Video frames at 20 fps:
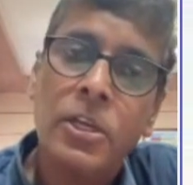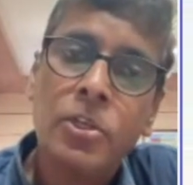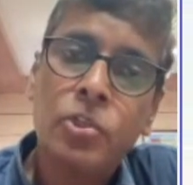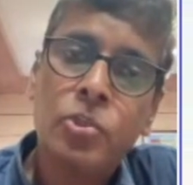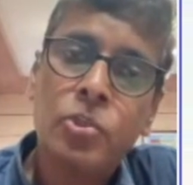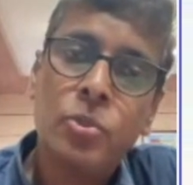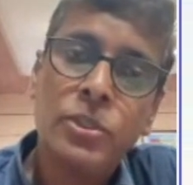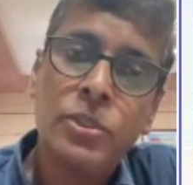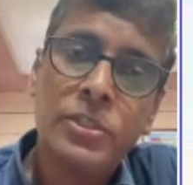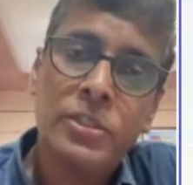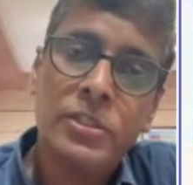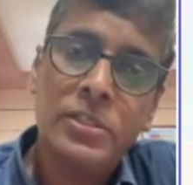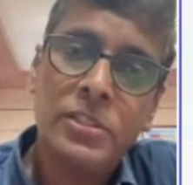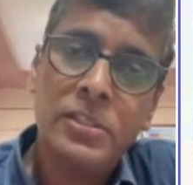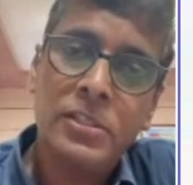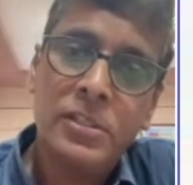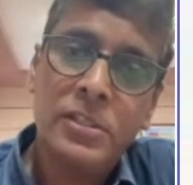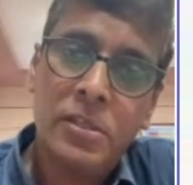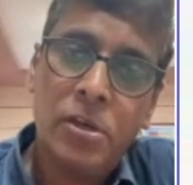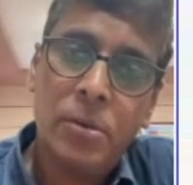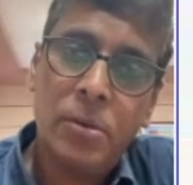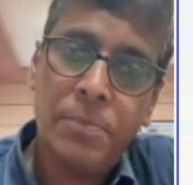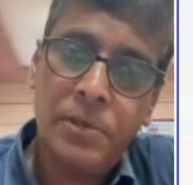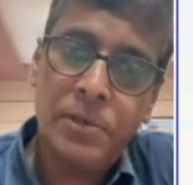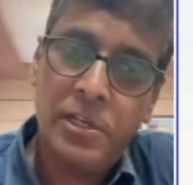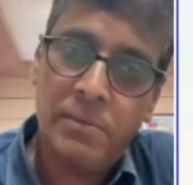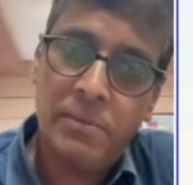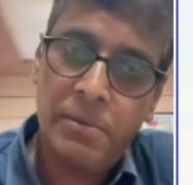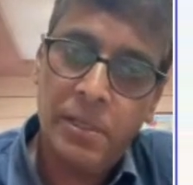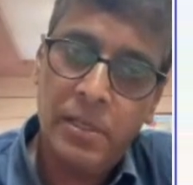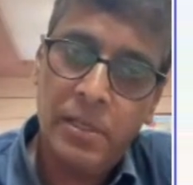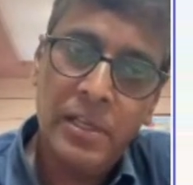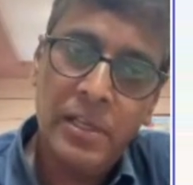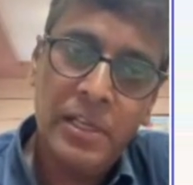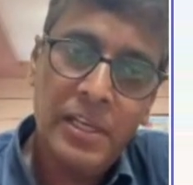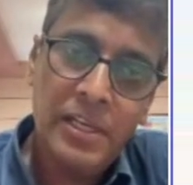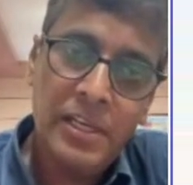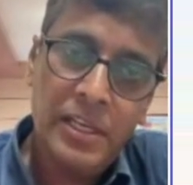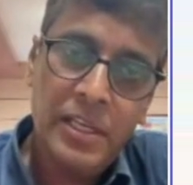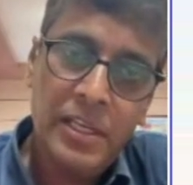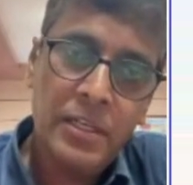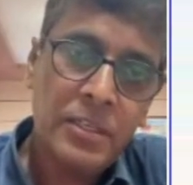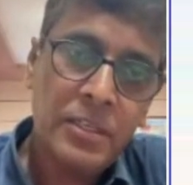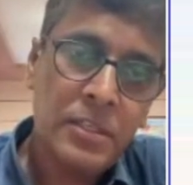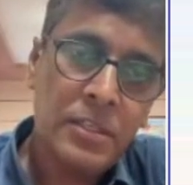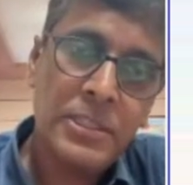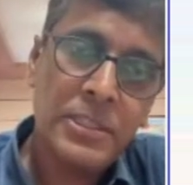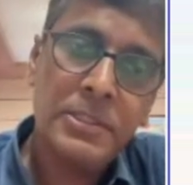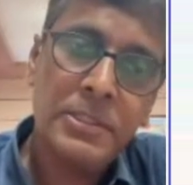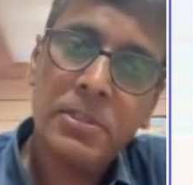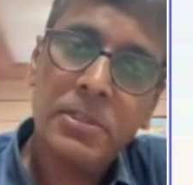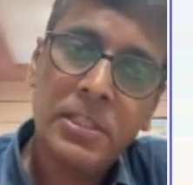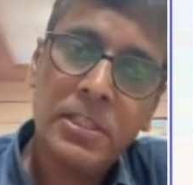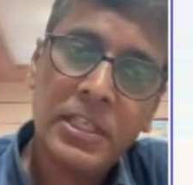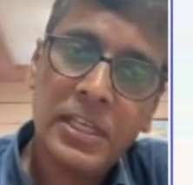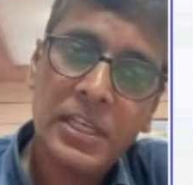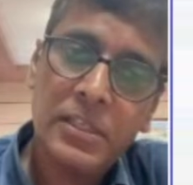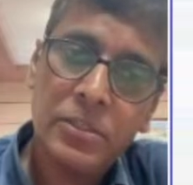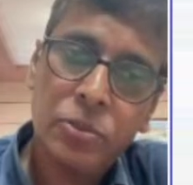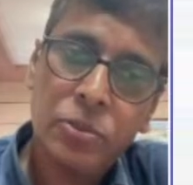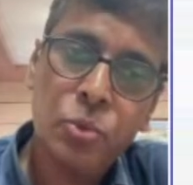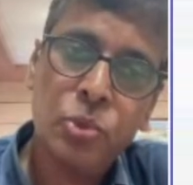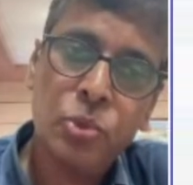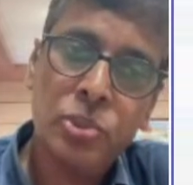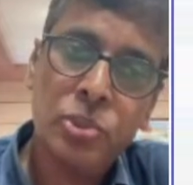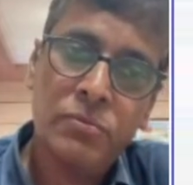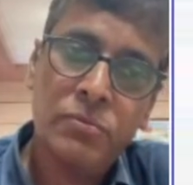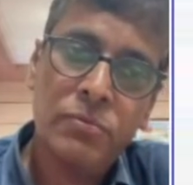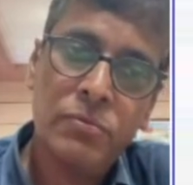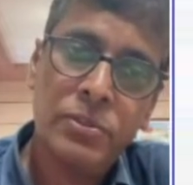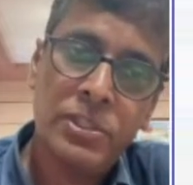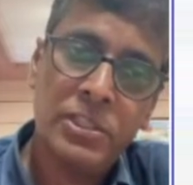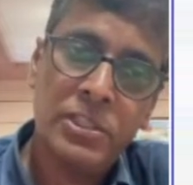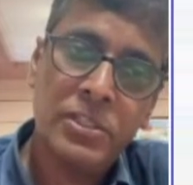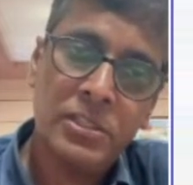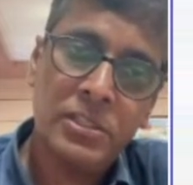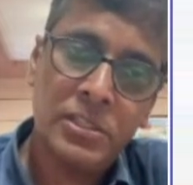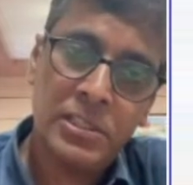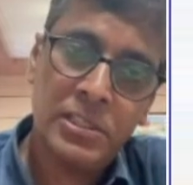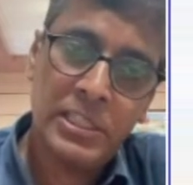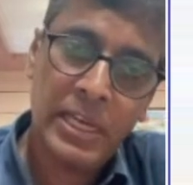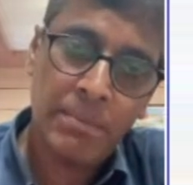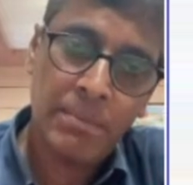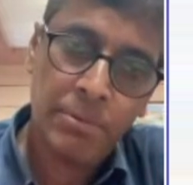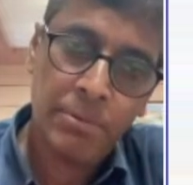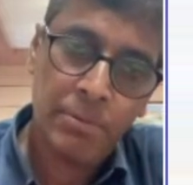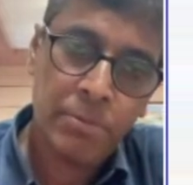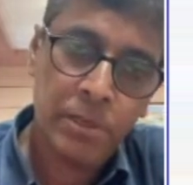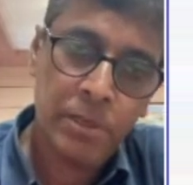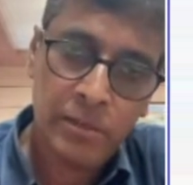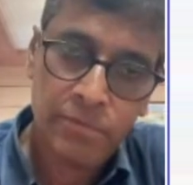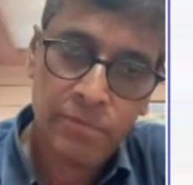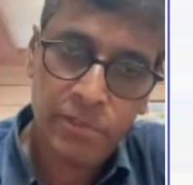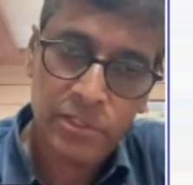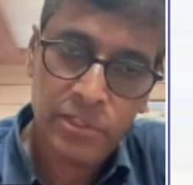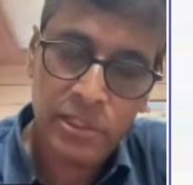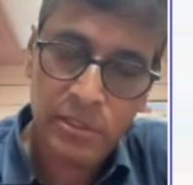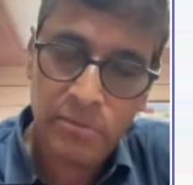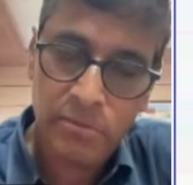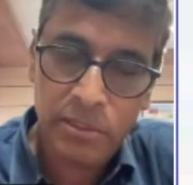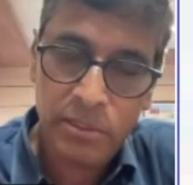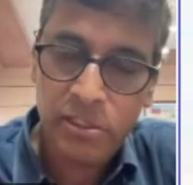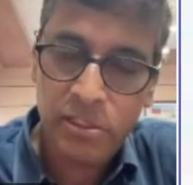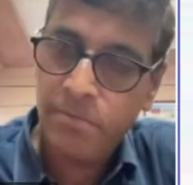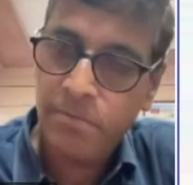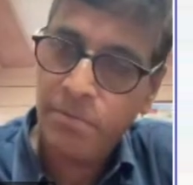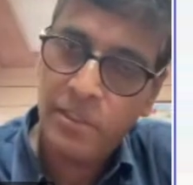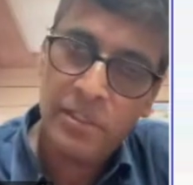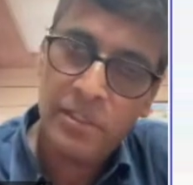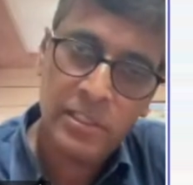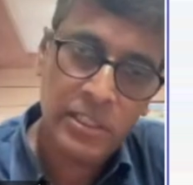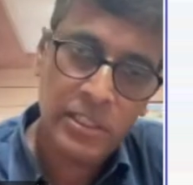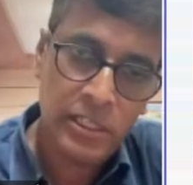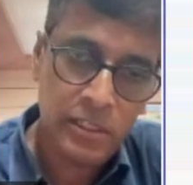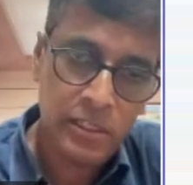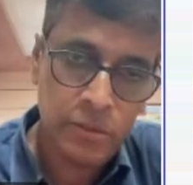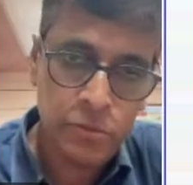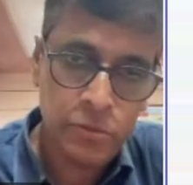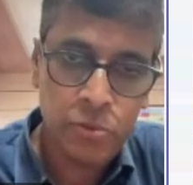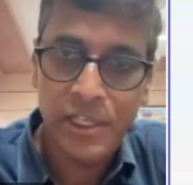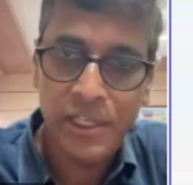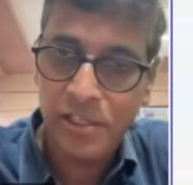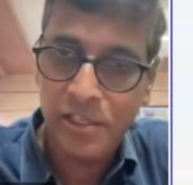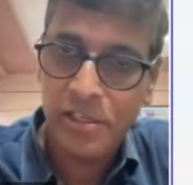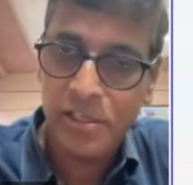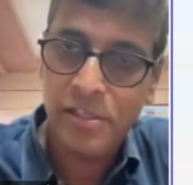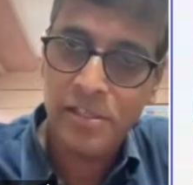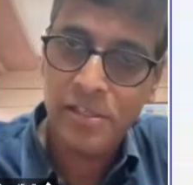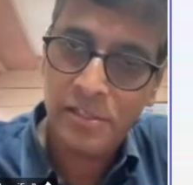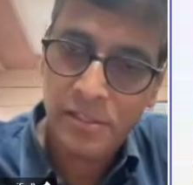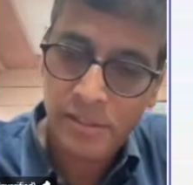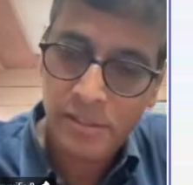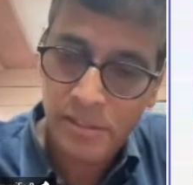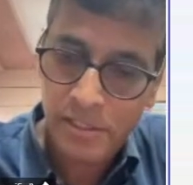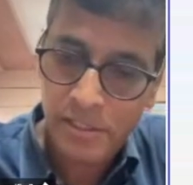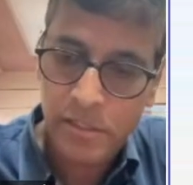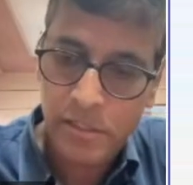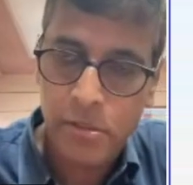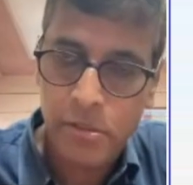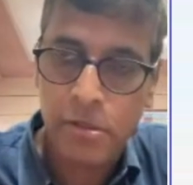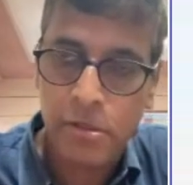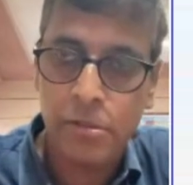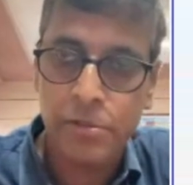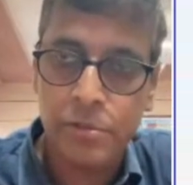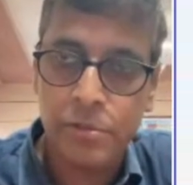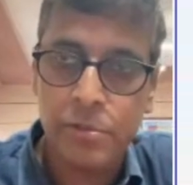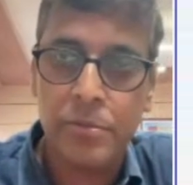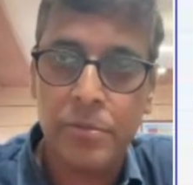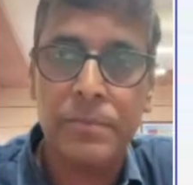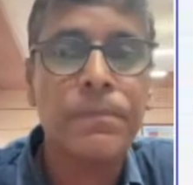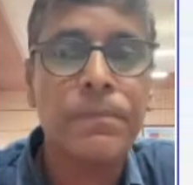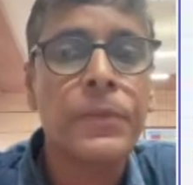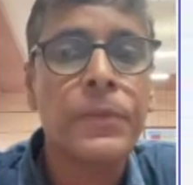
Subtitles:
So it is interoperable. Any receiver can use, which is capable of receiving GPS, can use IRNSS signal also.